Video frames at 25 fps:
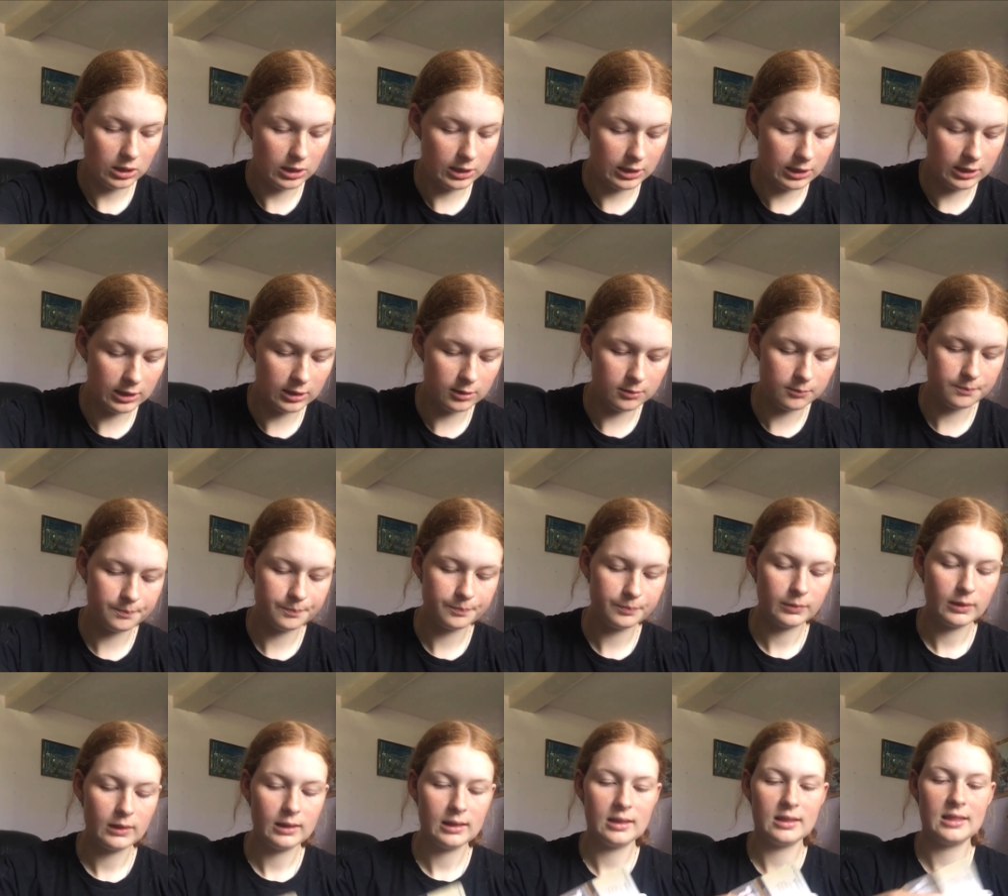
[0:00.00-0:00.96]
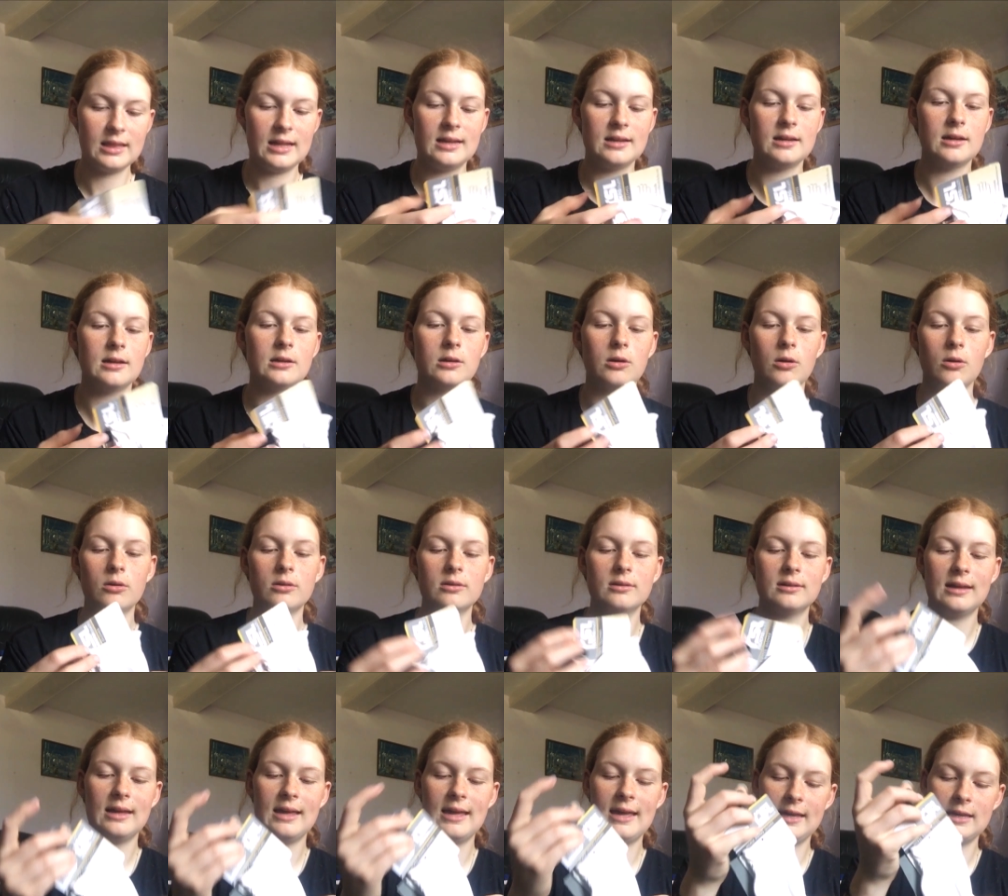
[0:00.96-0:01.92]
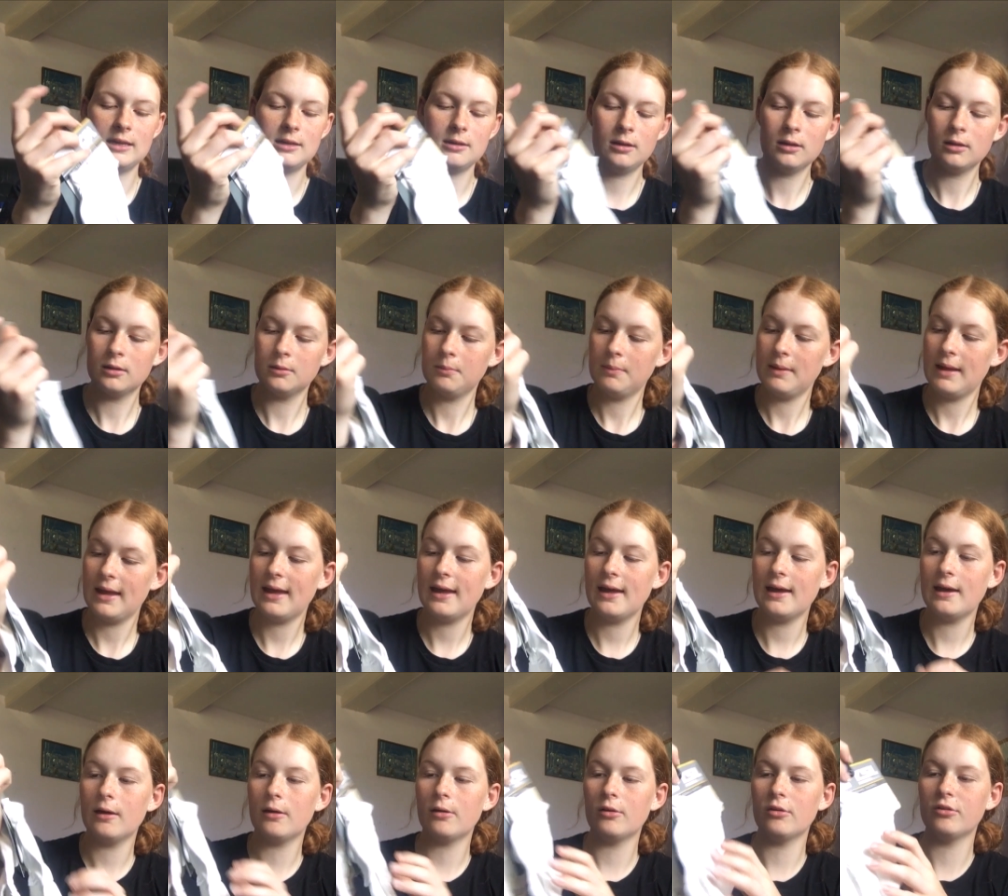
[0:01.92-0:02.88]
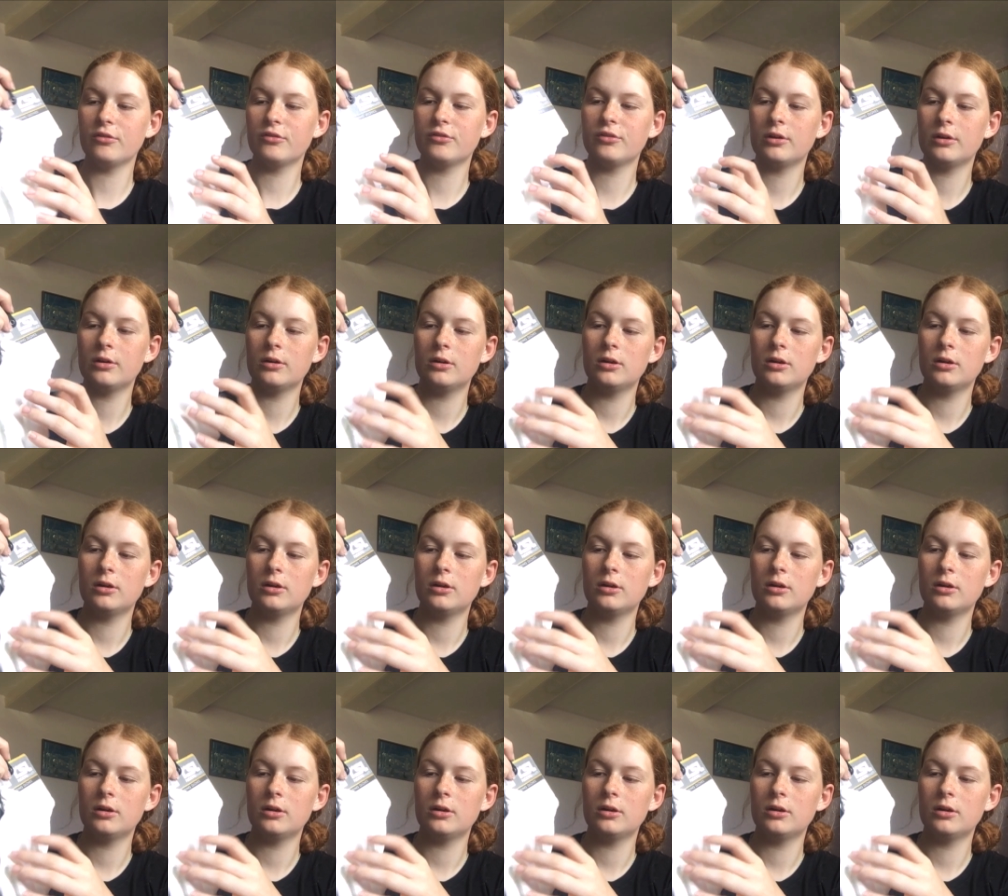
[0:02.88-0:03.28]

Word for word: um, then I got a pair of